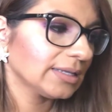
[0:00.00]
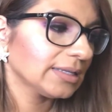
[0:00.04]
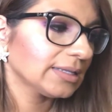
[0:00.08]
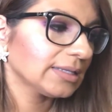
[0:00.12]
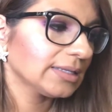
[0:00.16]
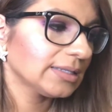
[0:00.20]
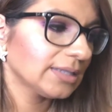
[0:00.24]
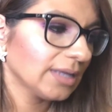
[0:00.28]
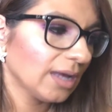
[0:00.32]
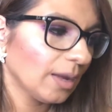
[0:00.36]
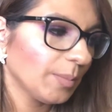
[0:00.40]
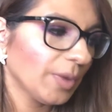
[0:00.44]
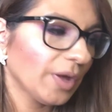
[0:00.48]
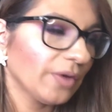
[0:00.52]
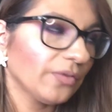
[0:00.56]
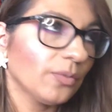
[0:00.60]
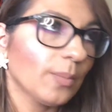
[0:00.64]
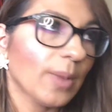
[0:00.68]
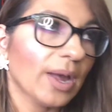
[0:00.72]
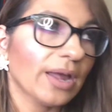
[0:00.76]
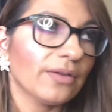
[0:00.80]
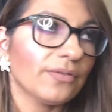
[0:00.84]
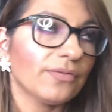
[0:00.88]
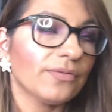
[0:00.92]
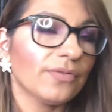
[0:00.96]
some of
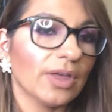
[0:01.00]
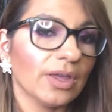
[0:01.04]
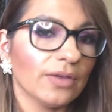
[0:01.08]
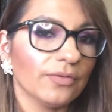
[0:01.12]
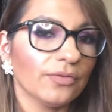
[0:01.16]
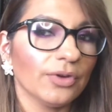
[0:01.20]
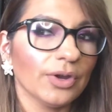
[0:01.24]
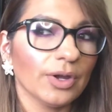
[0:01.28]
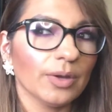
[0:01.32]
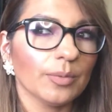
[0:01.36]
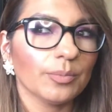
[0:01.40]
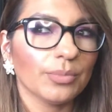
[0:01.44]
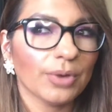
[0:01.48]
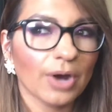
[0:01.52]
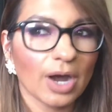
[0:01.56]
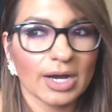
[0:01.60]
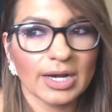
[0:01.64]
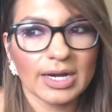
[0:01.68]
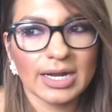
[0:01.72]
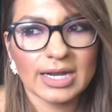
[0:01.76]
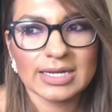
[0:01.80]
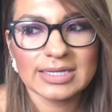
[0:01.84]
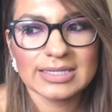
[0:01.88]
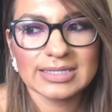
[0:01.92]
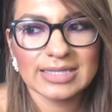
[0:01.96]
my favorite
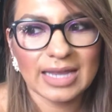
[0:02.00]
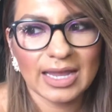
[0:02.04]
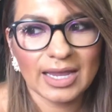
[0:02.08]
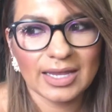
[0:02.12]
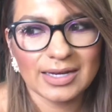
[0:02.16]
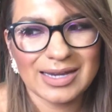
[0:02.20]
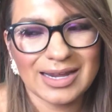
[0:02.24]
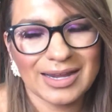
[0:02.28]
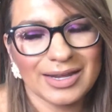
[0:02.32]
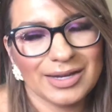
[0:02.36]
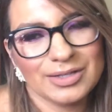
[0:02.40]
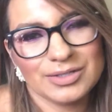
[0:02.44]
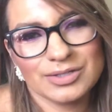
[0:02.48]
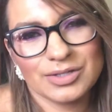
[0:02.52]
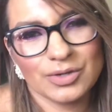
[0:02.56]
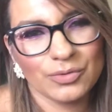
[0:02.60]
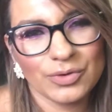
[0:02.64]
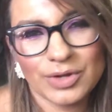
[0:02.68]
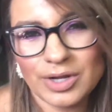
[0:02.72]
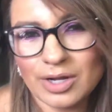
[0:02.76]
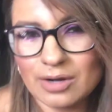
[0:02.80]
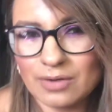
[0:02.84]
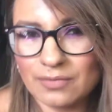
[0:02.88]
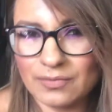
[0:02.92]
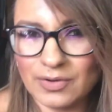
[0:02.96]
products, and I don't
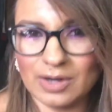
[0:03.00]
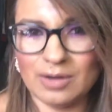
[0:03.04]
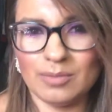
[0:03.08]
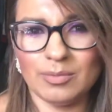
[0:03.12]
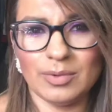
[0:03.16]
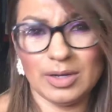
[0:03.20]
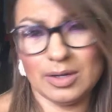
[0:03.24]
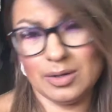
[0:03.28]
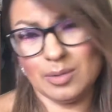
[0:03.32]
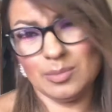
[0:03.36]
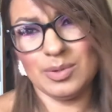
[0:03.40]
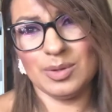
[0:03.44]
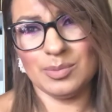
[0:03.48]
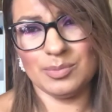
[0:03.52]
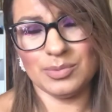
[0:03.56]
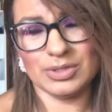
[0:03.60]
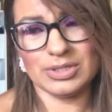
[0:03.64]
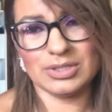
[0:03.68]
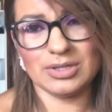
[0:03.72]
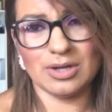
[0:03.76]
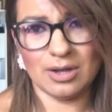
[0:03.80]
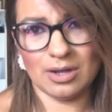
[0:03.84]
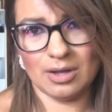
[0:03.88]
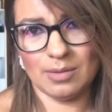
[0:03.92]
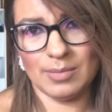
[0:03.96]
hear very many people
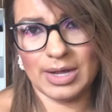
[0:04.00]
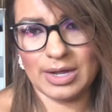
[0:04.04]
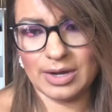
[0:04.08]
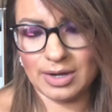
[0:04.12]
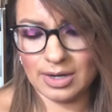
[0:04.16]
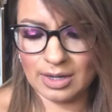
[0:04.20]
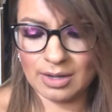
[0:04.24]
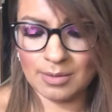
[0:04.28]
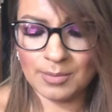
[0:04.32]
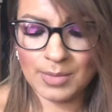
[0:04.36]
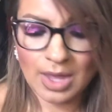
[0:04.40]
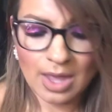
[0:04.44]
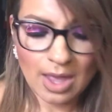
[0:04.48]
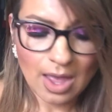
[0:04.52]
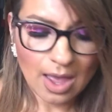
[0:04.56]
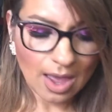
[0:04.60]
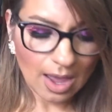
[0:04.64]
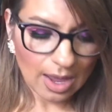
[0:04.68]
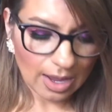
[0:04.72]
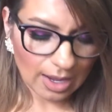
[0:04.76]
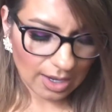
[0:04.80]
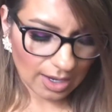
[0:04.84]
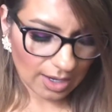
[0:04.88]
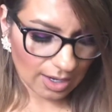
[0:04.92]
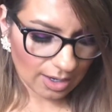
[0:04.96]
talk about
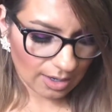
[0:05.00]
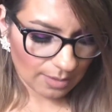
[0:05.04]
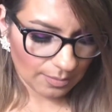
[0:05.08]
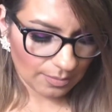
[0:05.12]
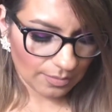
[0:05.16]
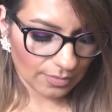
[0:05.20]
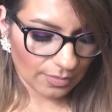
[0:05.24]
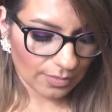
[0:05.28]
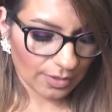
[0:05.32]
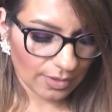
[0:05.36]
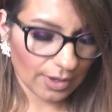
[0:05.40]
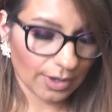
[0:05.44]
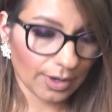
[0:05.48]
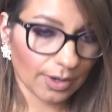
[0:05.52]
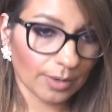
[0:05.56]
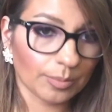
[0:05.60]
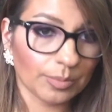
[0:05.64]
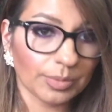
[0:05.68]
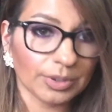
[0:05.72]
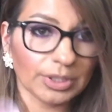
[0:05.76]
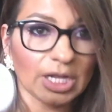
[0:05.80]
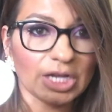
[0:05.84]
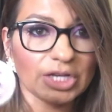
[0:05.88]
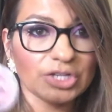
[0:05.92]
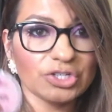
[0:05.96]
it. Their
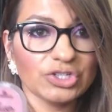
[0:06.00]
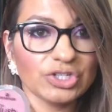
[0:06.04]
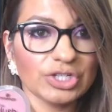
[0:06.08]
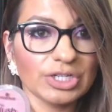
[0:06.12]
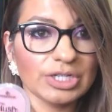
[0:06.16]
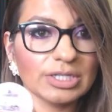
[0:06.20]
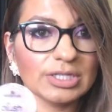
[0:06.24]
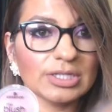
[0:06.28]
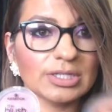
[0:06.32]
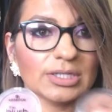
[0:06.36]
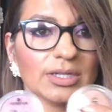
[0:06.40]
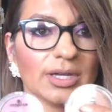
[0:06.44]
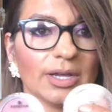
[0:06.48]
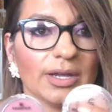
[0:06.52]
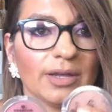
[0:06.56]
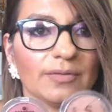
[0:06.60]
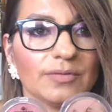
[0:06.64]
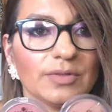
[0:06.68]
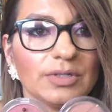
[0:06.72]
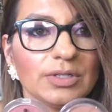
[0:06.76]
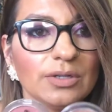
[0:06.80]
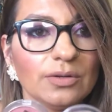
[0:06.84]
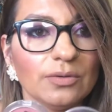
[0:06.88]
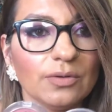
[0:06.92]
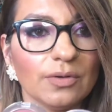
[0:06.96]
blushes, I have
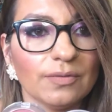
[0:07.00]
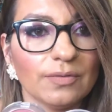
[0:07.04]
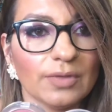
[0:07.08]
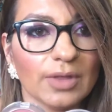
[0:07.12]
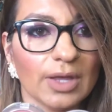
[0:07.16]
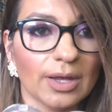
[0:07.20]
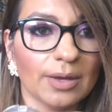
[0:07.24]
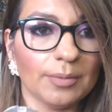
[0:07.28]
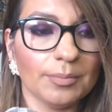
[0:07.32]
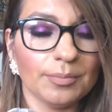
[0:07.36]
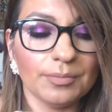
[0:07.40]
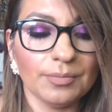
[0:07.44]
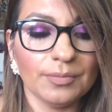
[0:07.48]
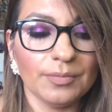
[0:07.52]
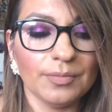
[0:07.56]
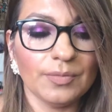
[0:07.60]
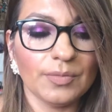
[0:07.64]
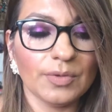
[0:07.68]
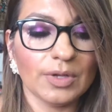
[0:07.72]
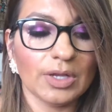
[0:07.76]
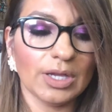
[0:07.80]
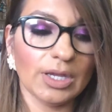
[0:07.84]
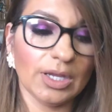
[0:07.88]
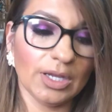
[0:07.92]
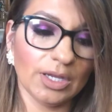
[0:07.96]
2 of them
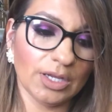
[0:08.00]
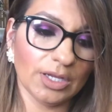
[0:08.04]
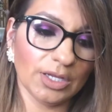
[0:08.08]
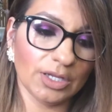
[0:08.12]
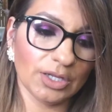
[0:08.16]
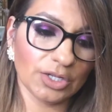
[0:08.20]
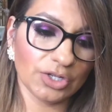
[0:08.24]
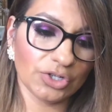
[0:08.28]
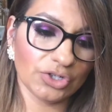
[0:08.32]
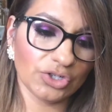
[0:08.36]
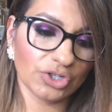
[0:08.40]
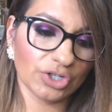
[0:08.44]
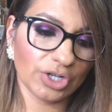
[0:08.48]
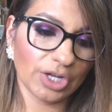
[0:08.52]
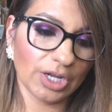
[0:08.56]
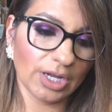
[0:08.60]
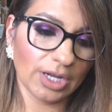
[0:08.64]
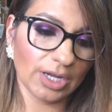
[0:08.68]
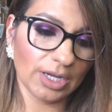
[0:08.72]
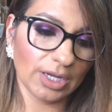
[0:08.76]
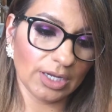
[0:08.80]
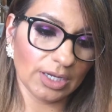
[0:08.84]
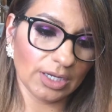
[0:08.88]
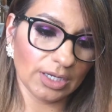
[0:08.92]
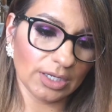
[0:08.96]
in the
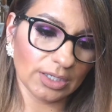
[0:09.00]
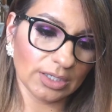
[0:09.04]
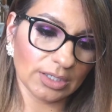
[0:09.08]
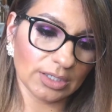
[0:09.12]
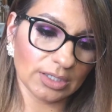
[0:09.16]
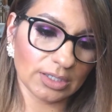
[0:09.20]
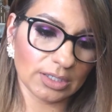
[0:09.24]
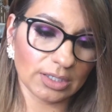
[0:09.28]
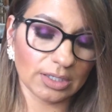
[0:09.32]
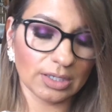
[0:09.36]
shades